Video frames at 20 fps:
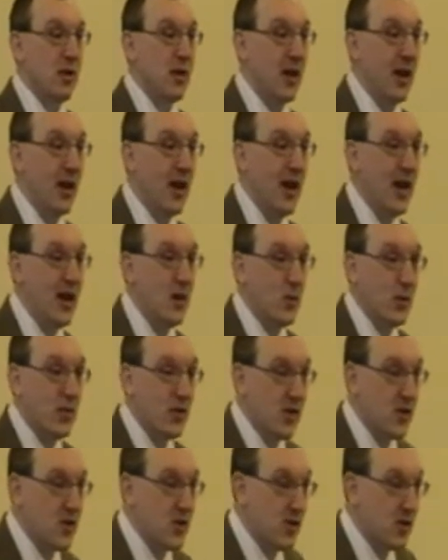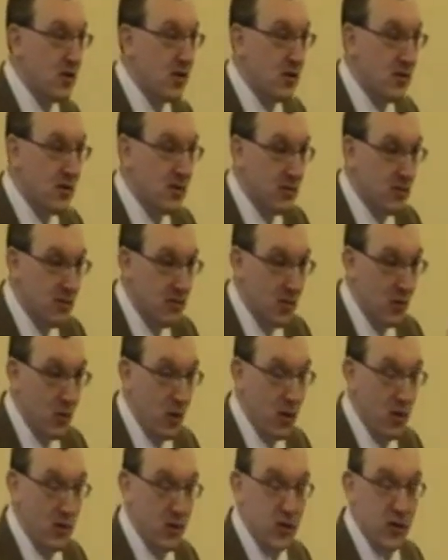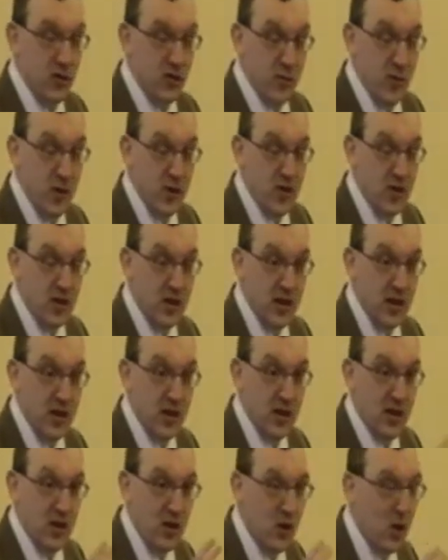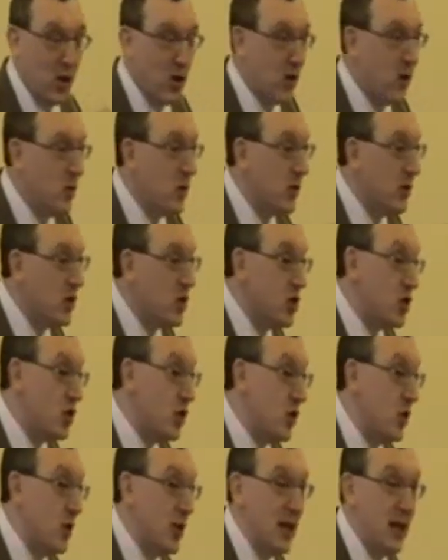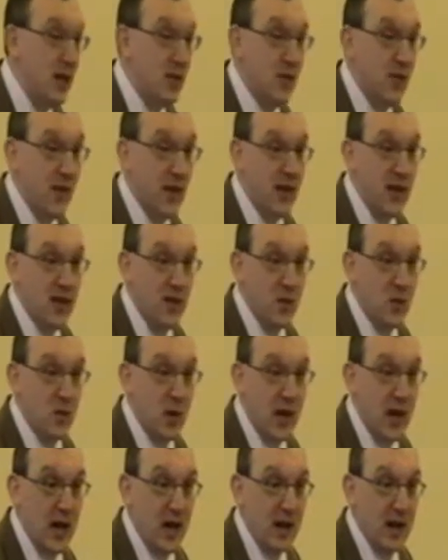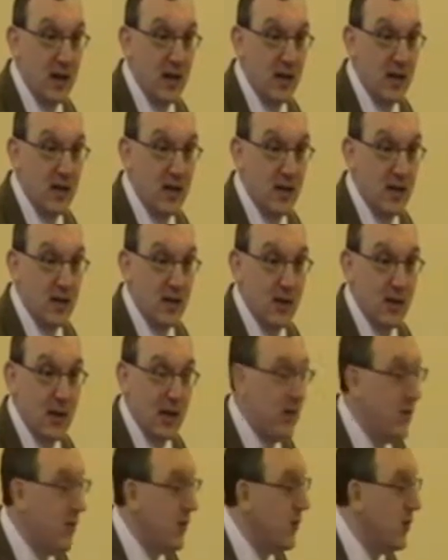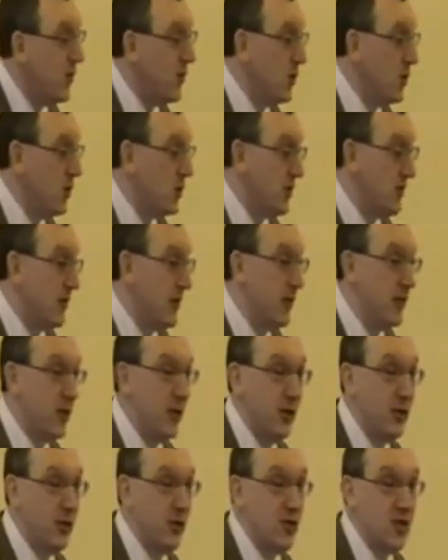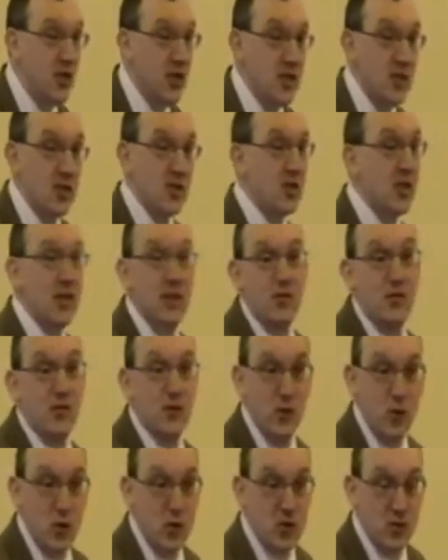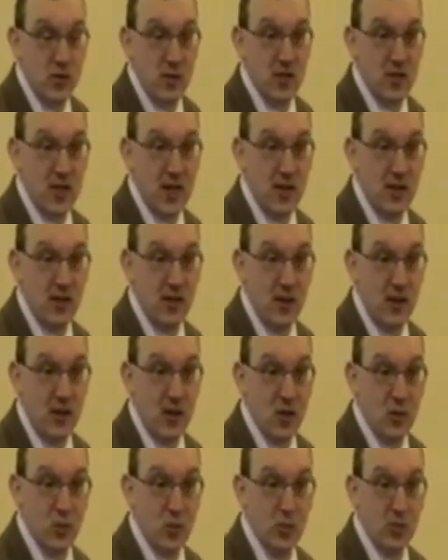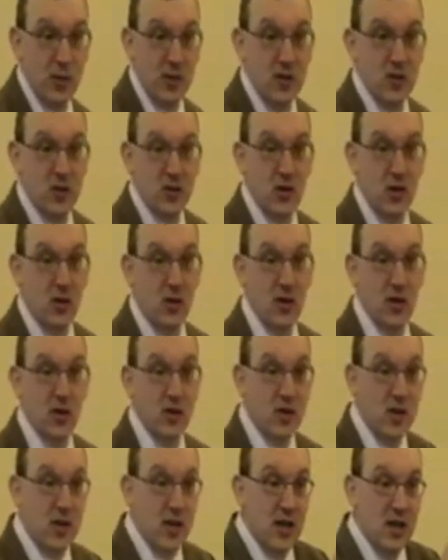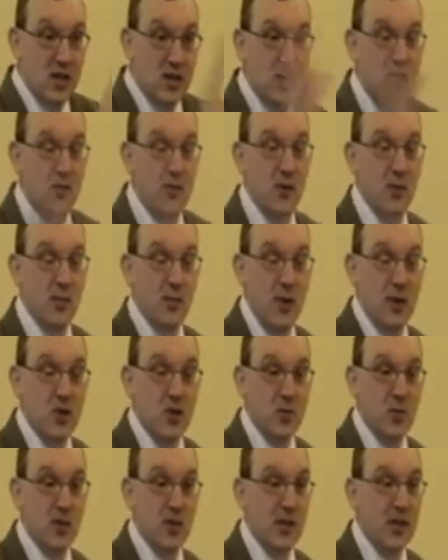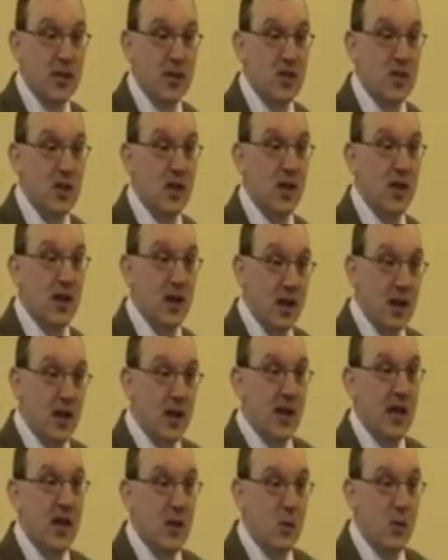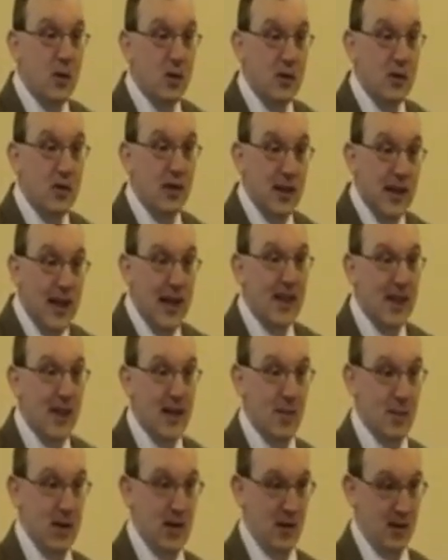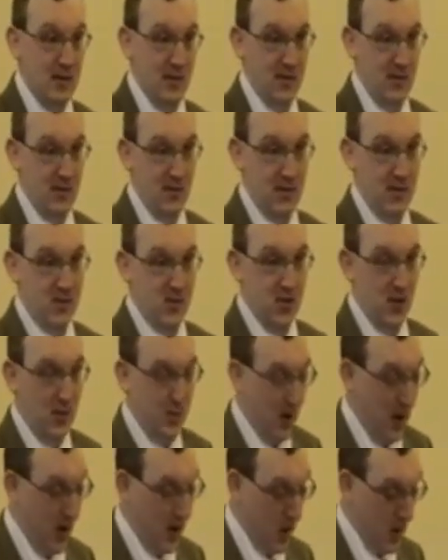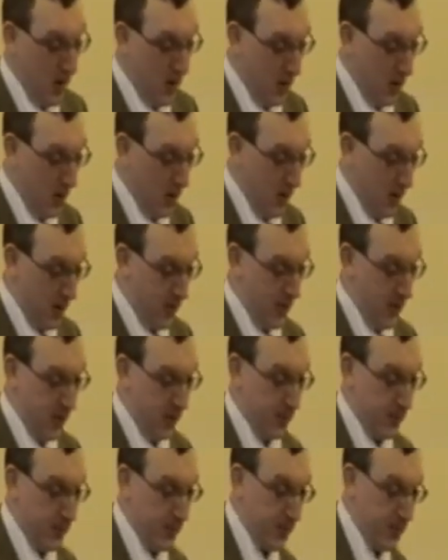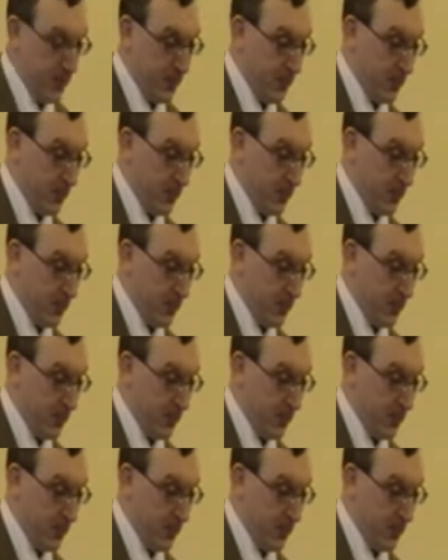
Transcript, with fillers: and allied with this, the wrong way of mercy, God will surely find a way, even for those who've never heard of Jesus, and even for those who reject the gospel, because God has infinite possibilities, and He will let them in somehow or other.